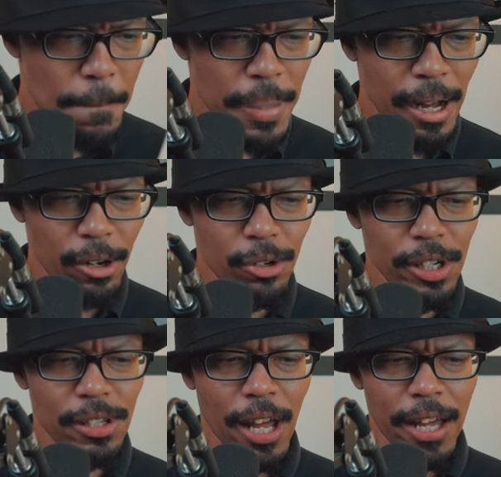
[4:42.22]

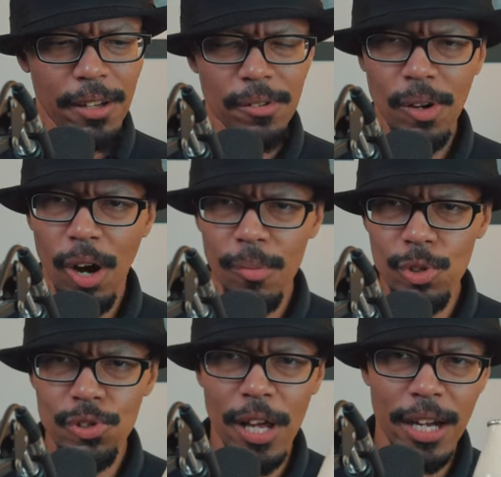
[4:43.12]
powdery, like
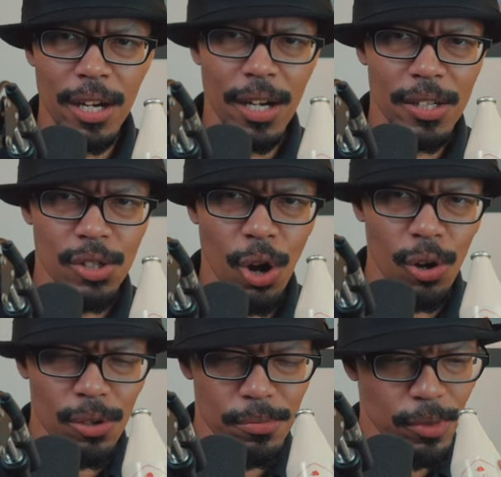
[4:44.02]
almost like a
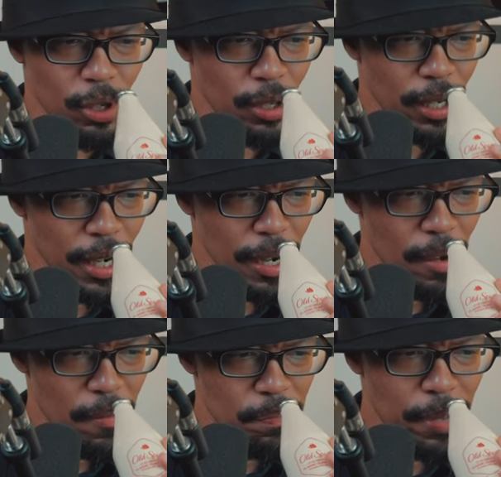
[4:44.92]
talcum
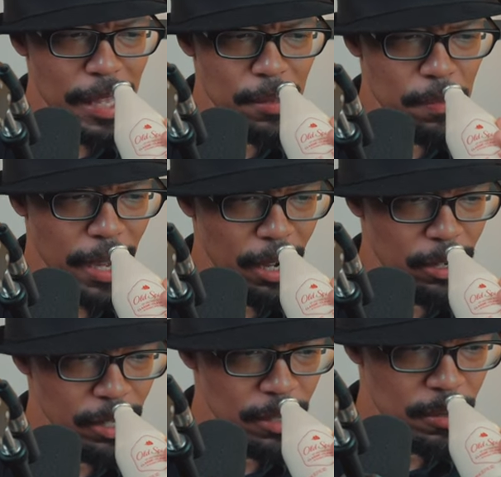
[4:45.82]
or baby
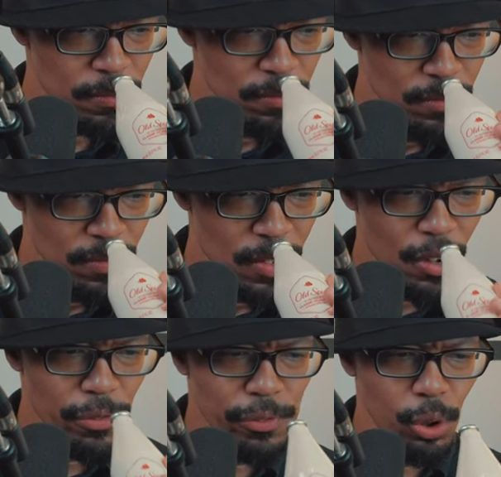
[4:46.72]
powder,
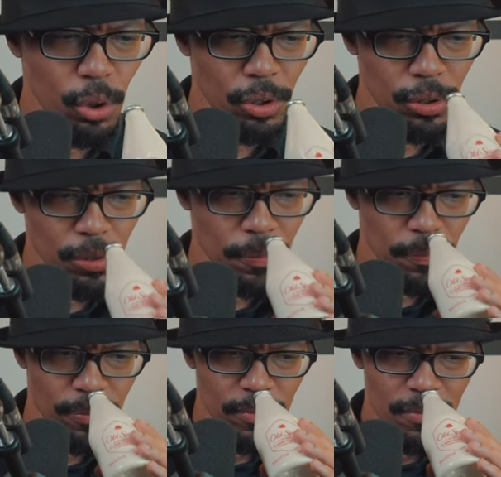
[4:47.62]
floral,
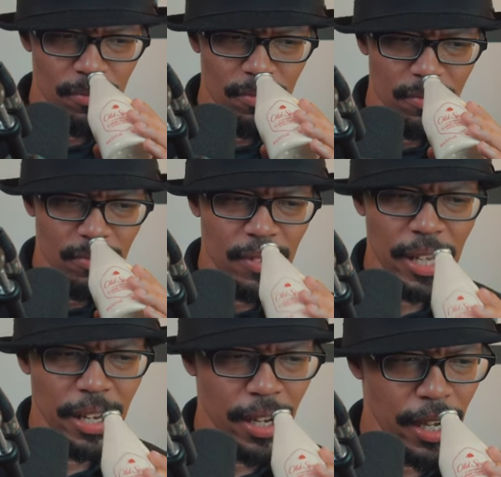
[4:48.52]

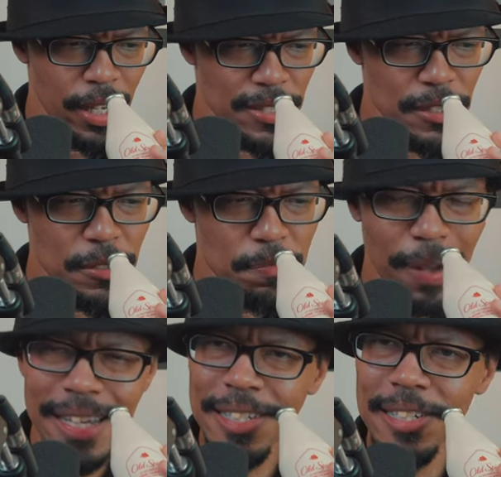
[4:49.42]
and
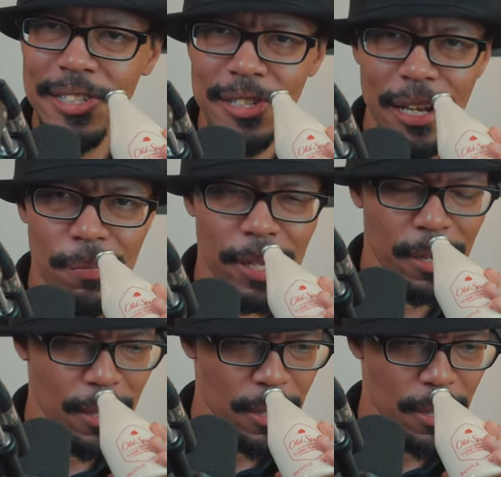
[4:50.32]
spicy cinnamon.